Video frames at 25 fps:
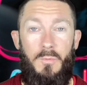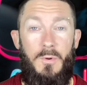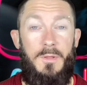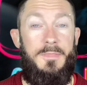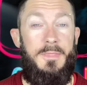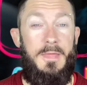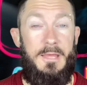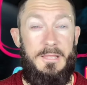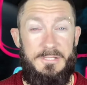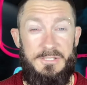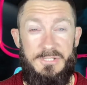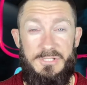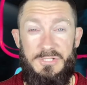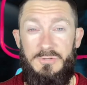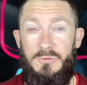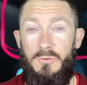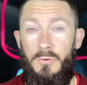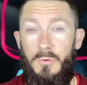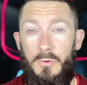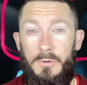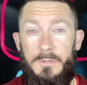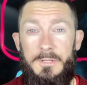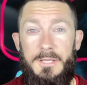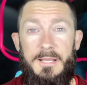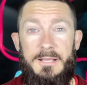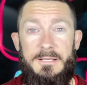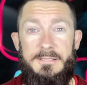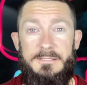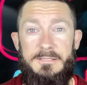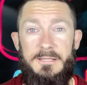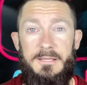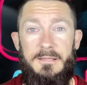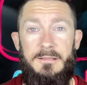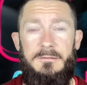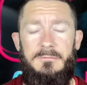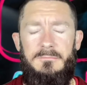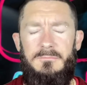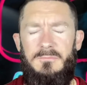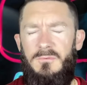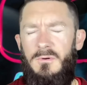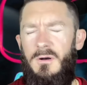when that score kicks in,